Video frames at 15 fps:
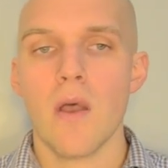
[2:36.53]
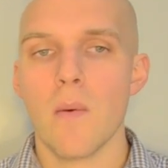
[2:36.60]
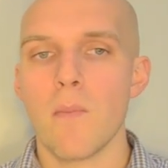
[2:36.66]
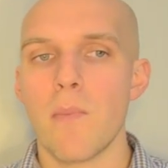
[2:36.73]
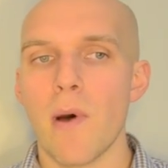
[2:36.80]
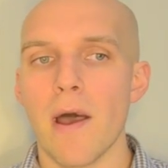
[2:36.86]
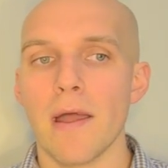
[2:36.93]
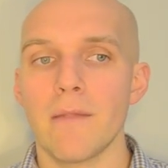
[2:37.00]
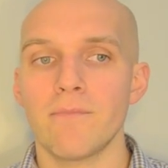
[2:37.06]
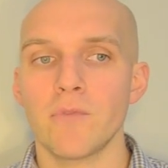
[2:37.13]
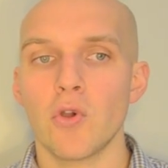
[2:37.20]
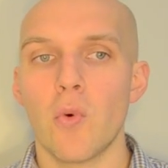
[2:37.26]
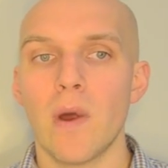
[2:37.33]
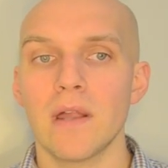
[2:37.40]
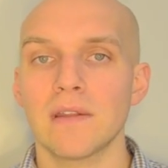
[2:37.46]
But
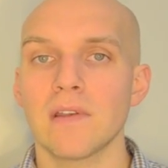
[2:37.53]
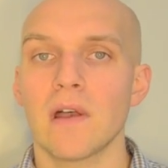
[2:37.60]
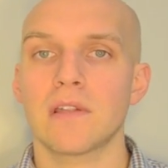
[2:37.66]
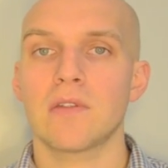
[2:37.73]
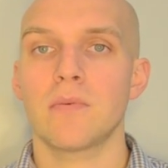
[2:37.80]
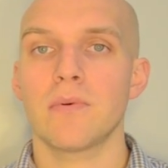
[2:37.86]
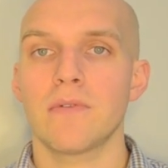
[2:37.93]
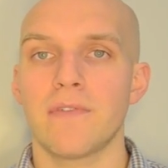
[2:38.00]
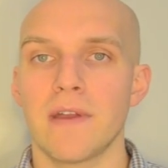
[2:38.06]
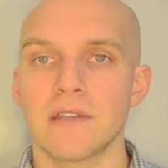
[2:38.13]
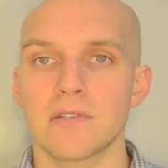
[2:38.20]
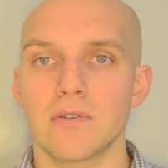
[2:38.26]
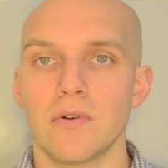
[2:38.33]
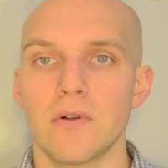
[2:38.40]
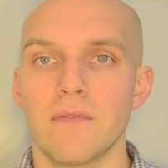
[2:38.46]
you'll want to talk to a
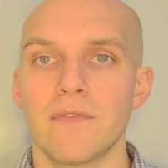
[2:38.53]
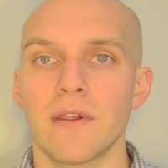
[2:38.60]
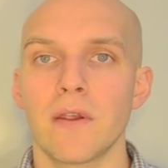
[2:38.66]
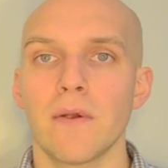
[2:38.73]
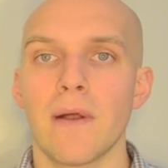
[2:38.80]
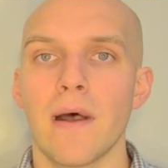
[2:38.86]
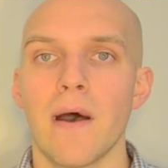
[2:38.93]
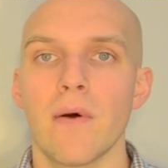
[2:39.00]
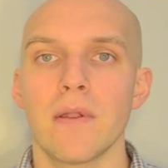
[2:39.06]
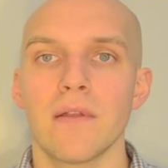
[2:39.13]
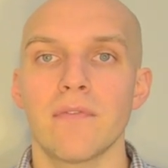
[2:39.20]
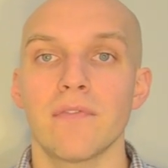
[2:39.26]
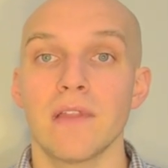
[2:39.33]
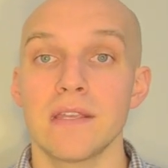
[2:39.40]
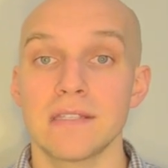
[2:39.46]
professional and figure out
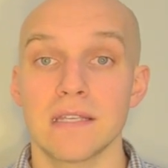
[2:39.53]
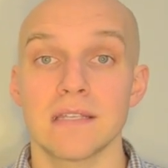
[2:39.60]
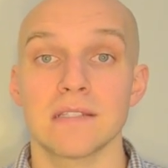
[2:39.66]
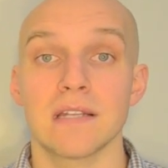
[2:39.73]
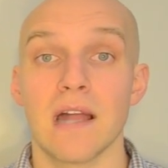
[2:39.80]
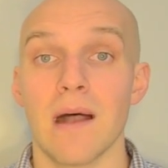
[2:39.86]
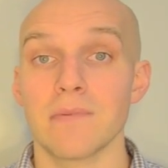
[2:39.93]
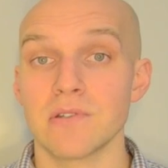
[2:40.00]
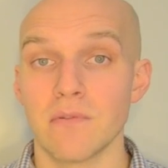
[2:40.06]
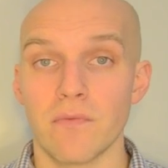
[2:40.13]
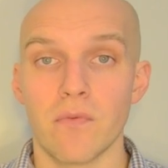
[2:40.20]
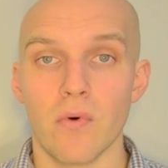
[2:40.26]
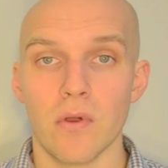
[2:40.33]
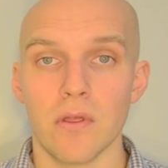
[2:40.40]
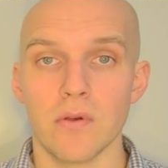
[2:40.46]
if LASIK is an option
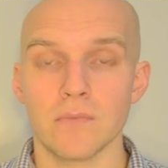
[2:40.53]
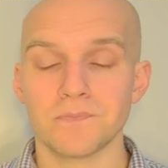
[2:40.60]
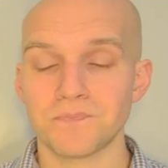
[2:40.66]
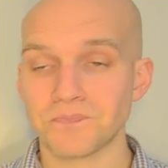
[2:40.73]
for you.